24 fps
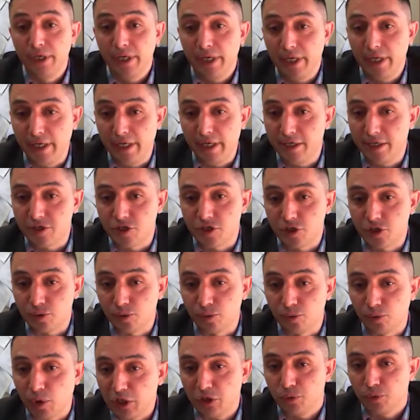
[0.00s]
is
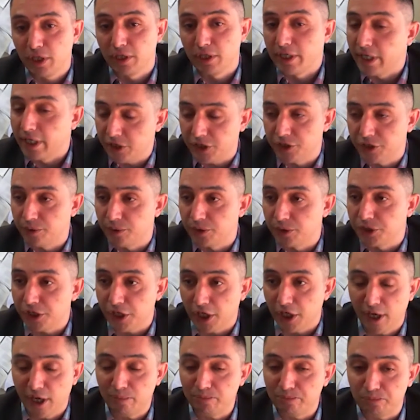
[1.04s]
what will get you a
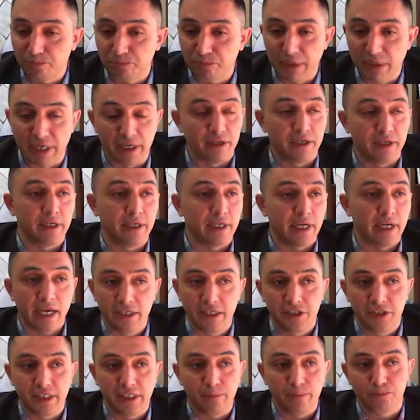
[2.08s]
job in
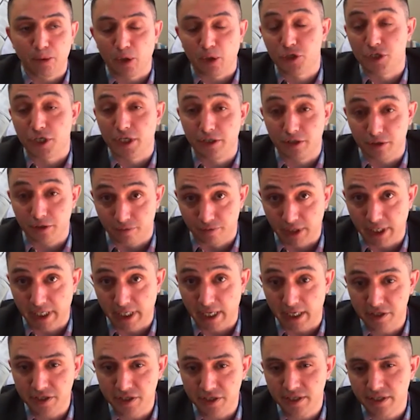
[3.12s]
90% of the
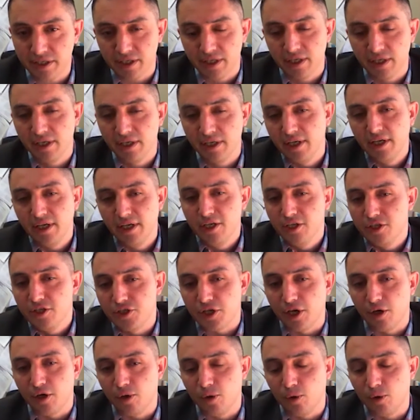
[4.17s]
cases.
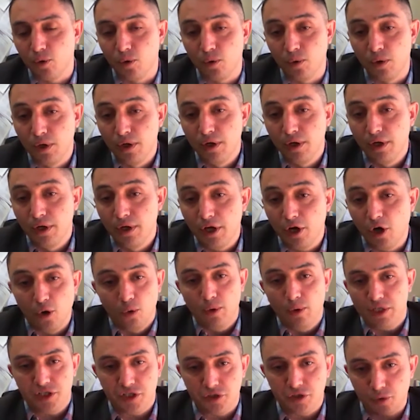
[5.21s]
So
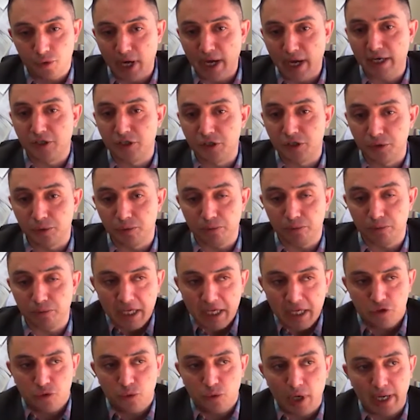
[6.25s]
always try to,
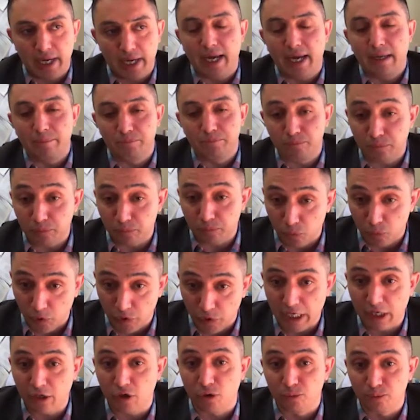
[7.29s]
that's why I'm
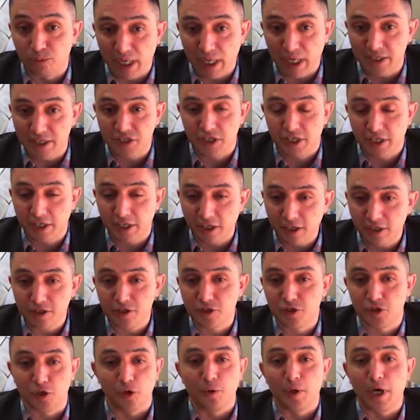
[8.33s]
working on my
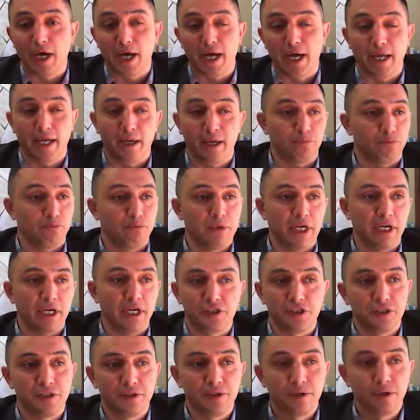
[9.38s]
skills, so I am
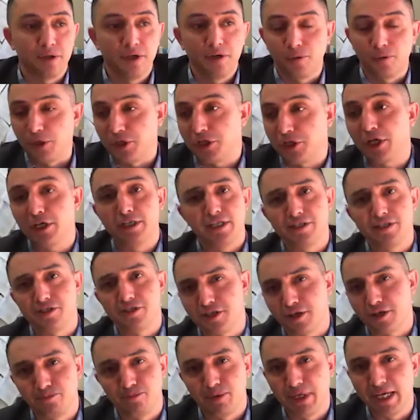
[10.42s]
not redundant
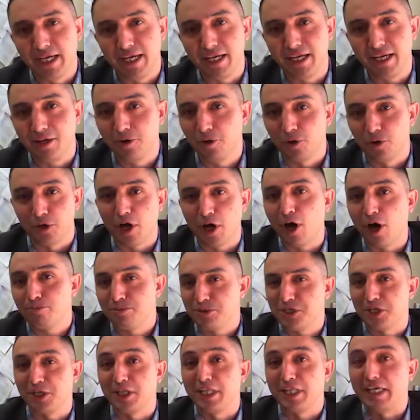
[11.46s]
someday or
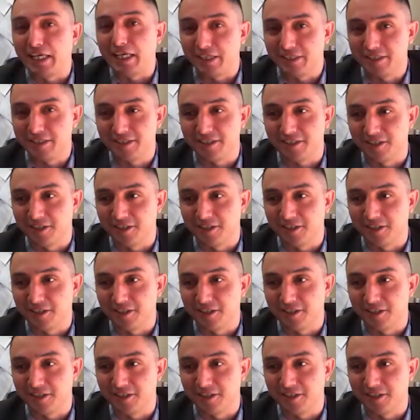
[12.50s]
obsolete.